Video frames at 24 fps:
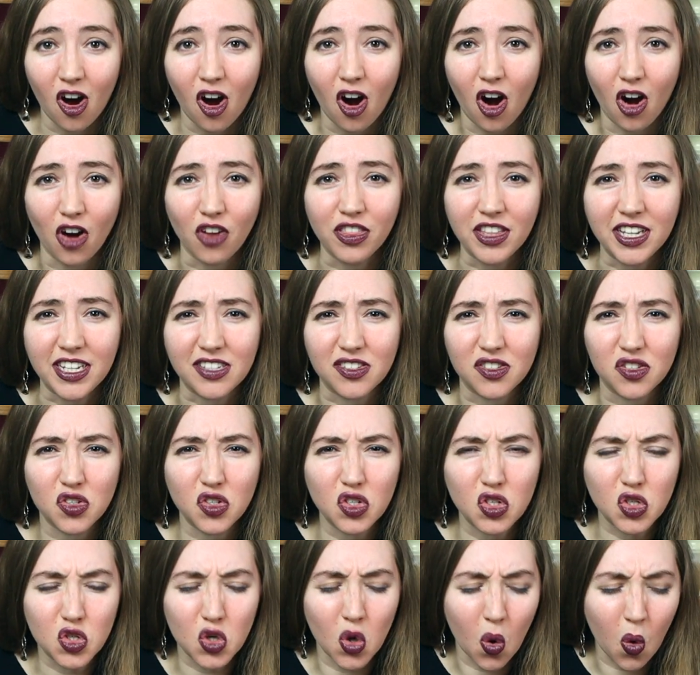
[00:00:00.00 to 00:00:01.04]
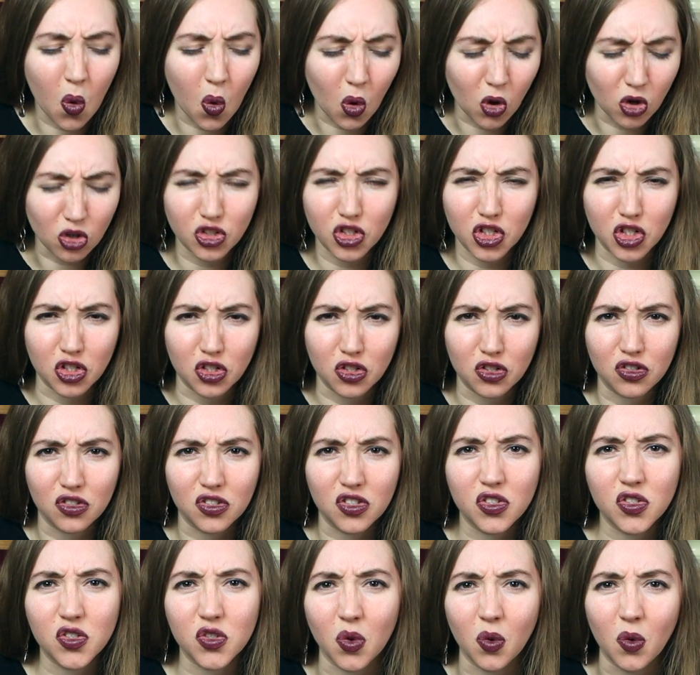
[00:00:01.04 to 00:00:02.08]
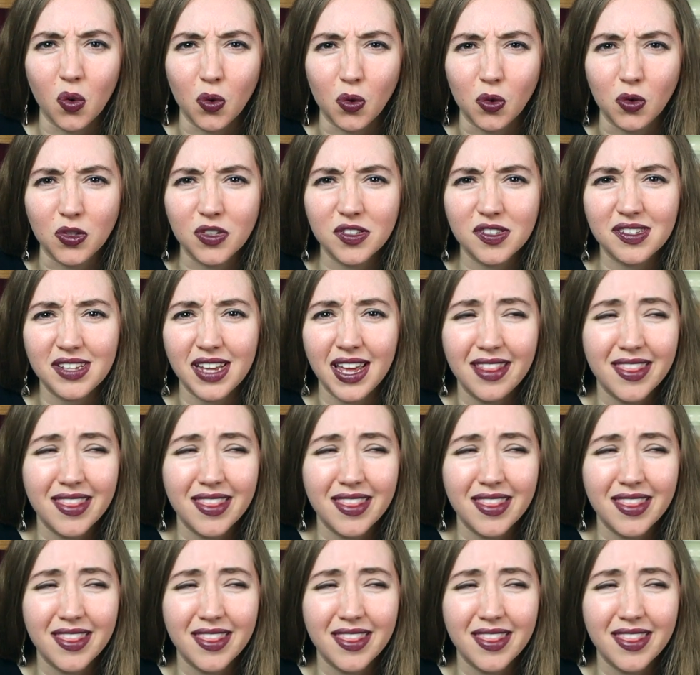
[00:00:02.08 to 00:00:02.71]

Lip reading: are these tortured souls,